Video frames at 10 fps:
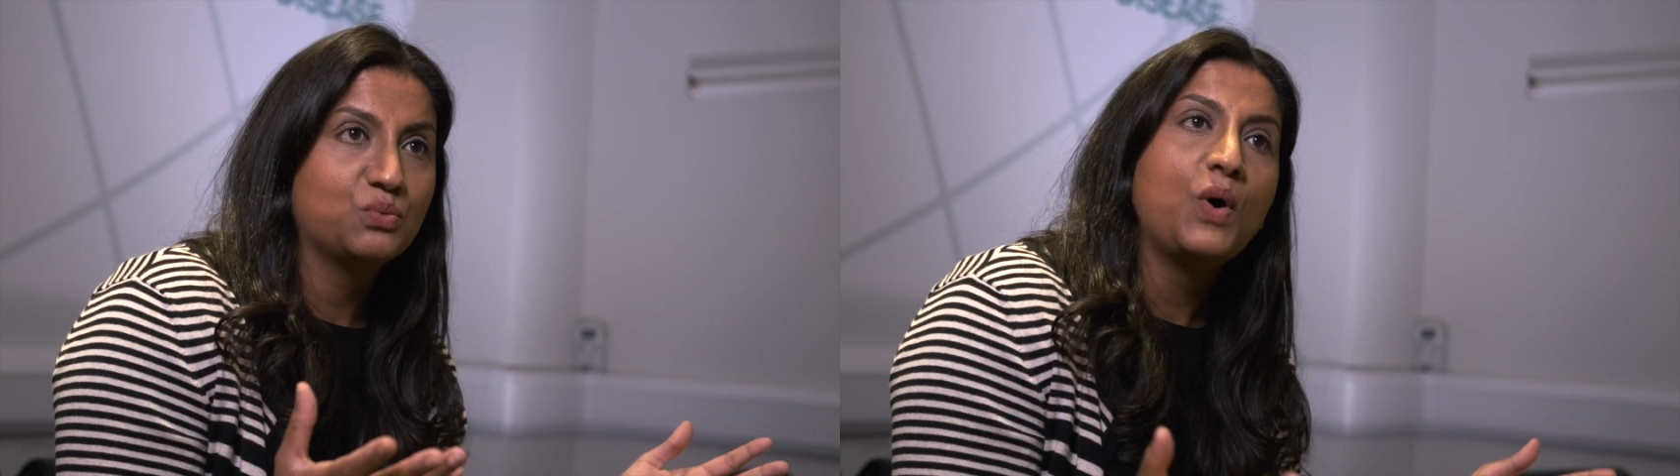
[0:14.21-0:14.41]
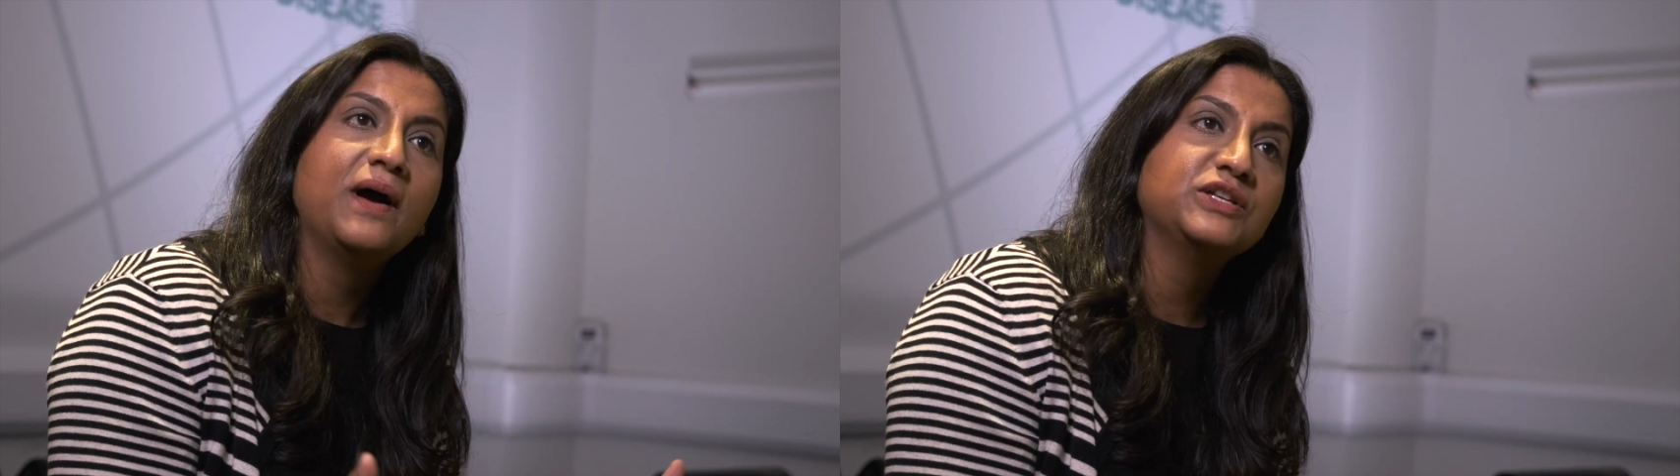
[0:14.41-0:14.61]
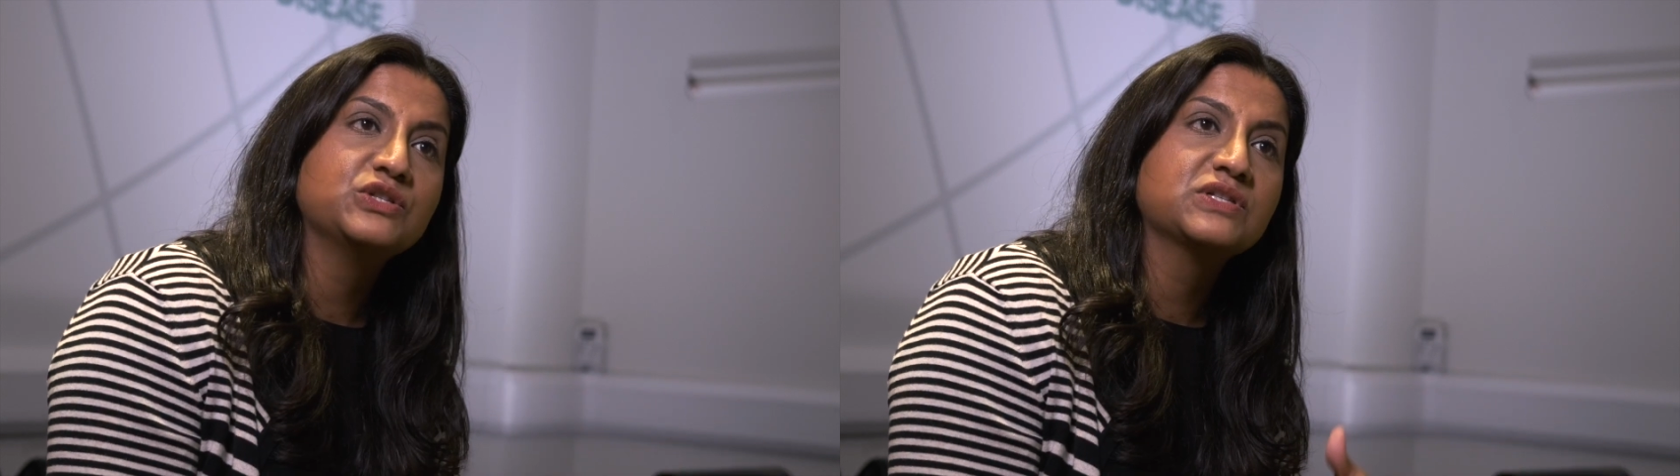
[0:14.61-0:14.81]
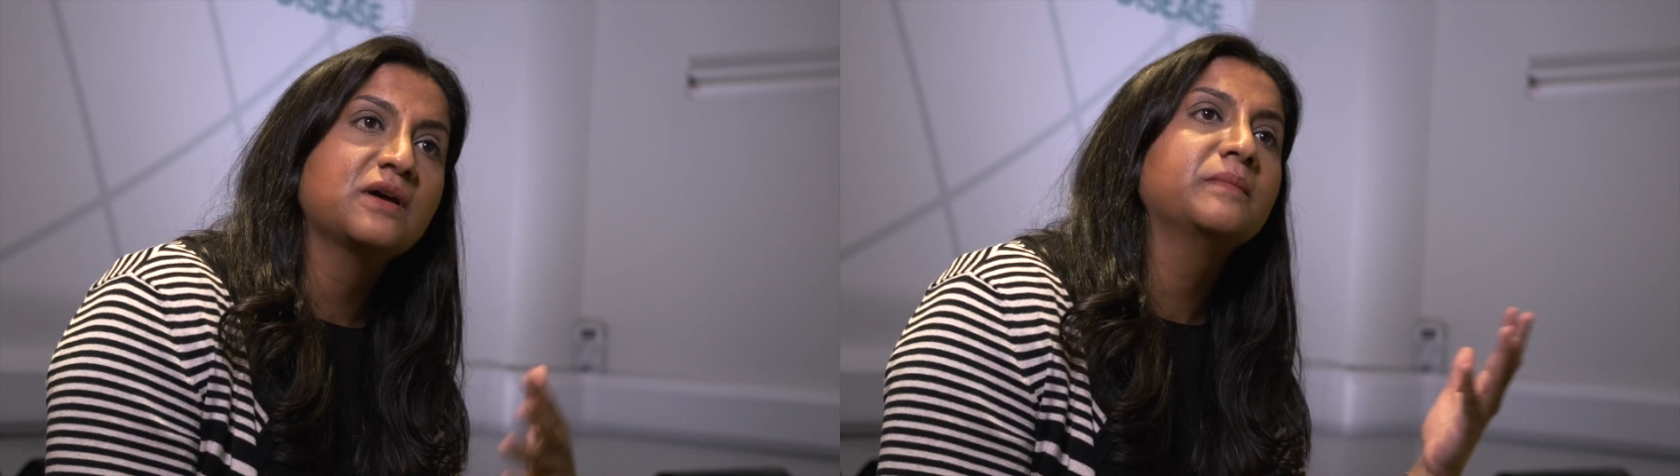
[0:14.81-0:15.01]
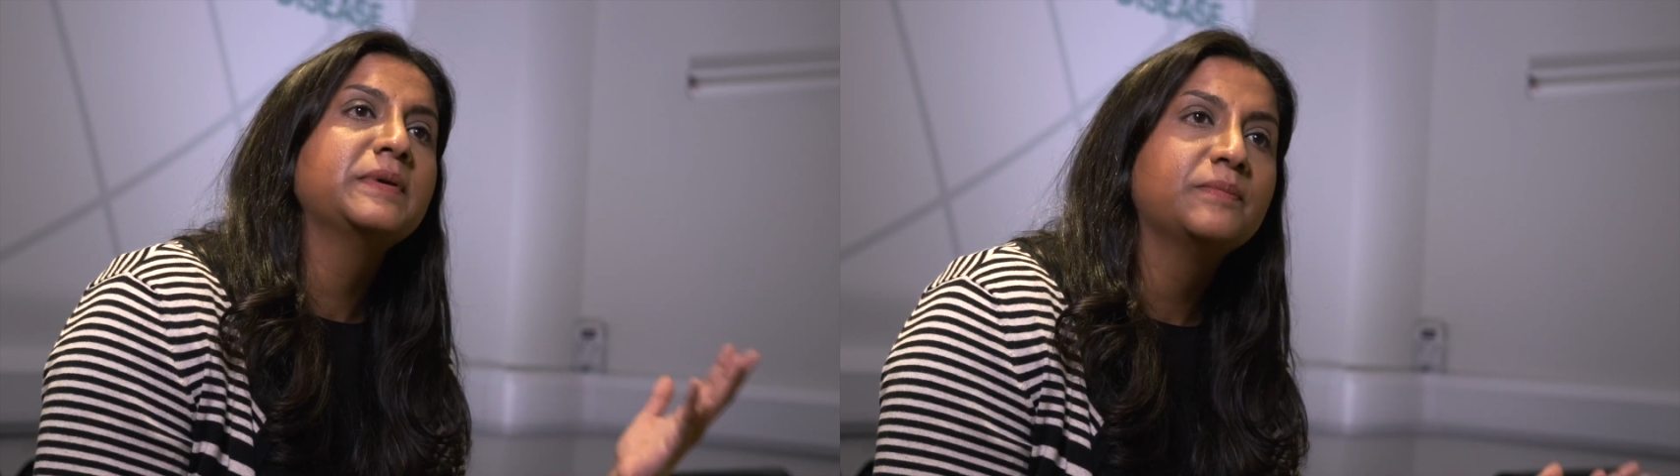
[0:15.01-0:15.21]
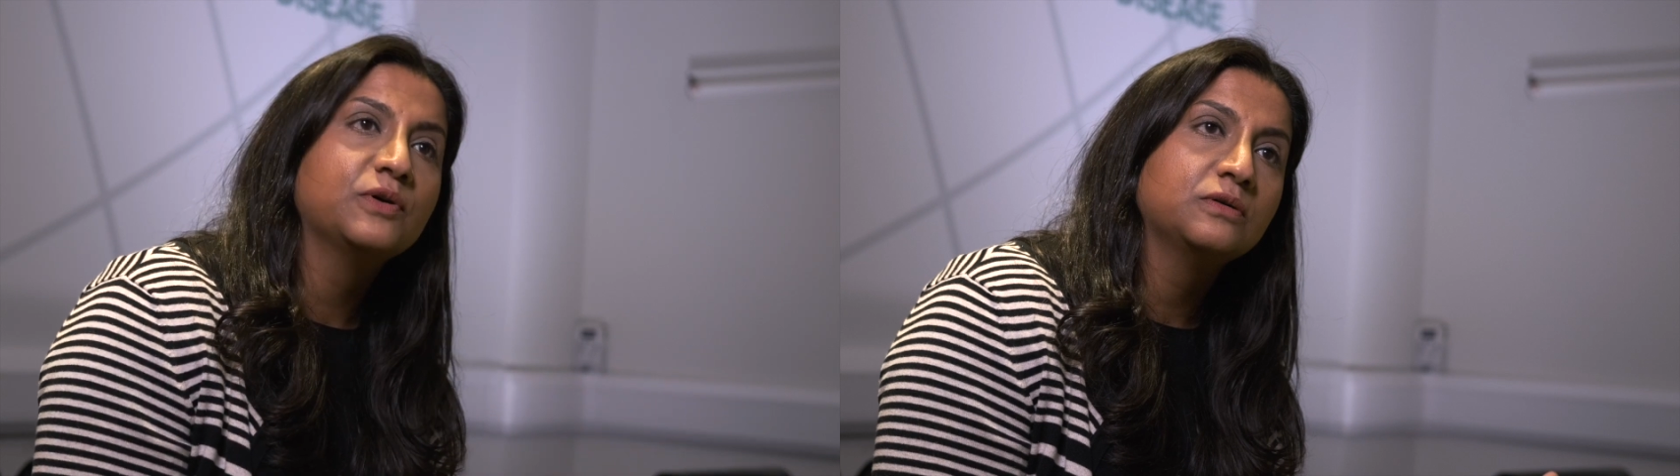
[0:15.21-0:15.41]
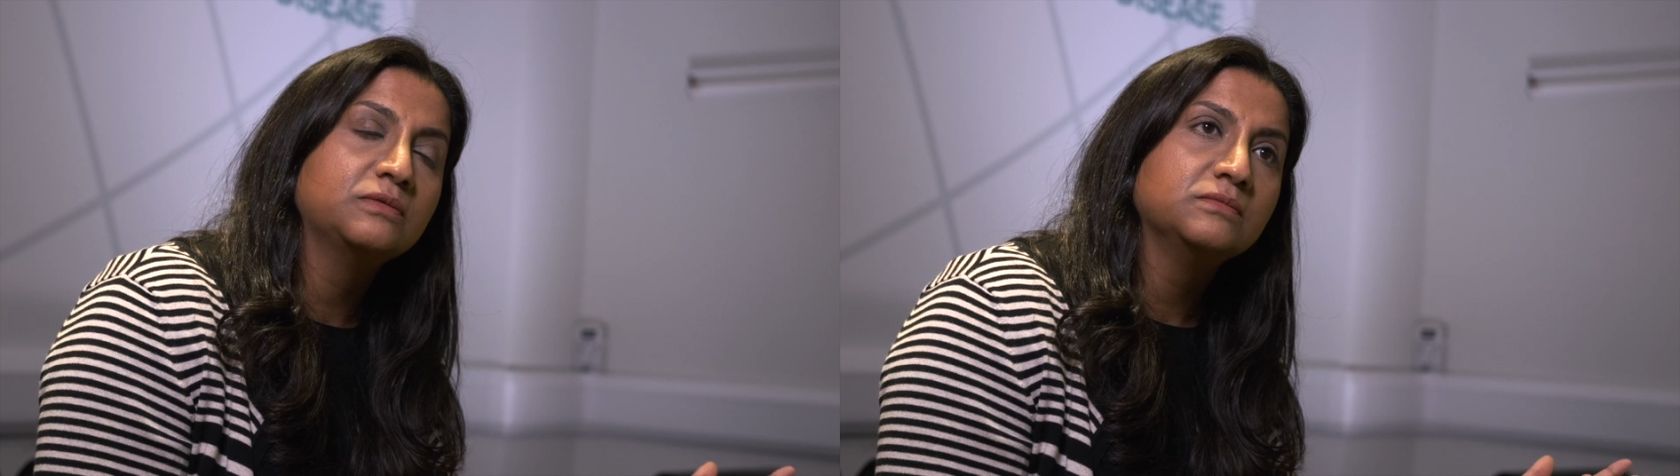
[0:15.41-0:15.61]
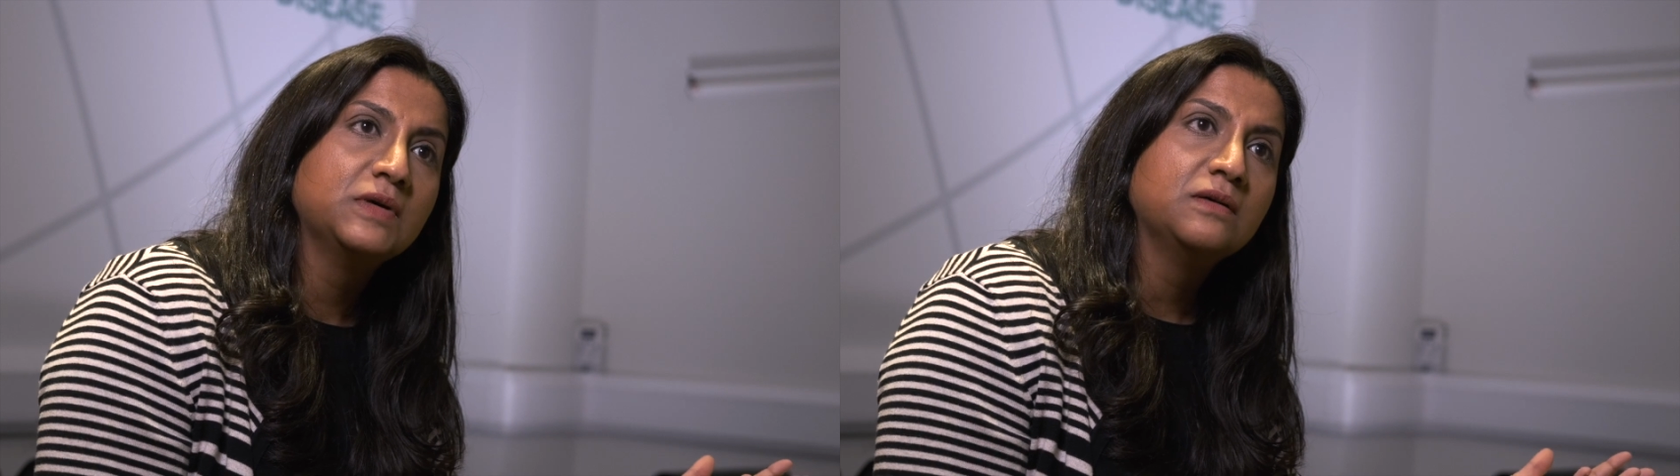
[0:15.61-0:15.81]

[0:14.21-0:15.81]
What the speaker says: why do some people